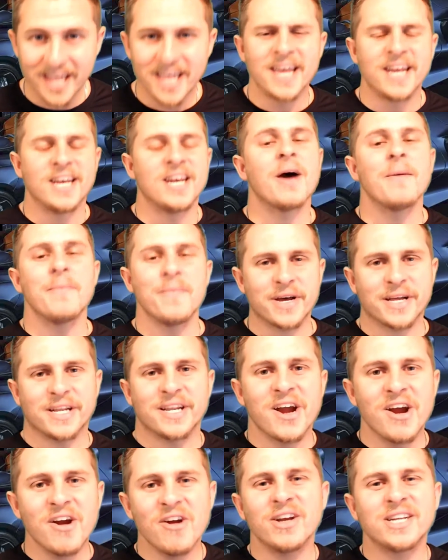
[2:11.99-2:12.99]
Now,
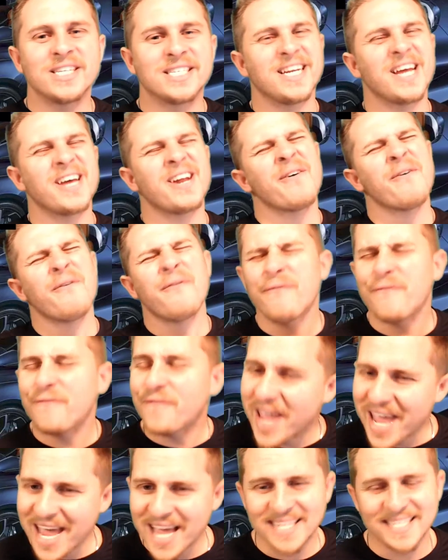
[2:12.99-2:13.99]
McLaren has done a
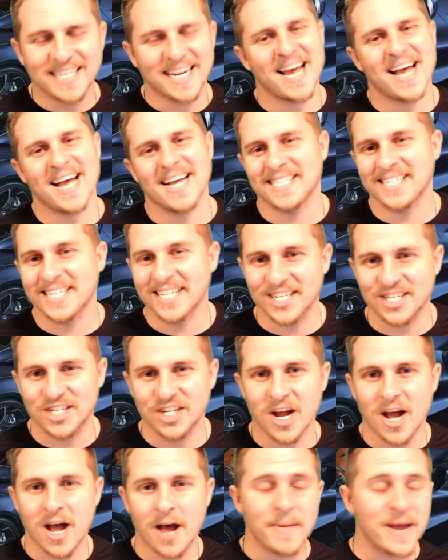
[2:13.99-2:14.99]
fantastic job,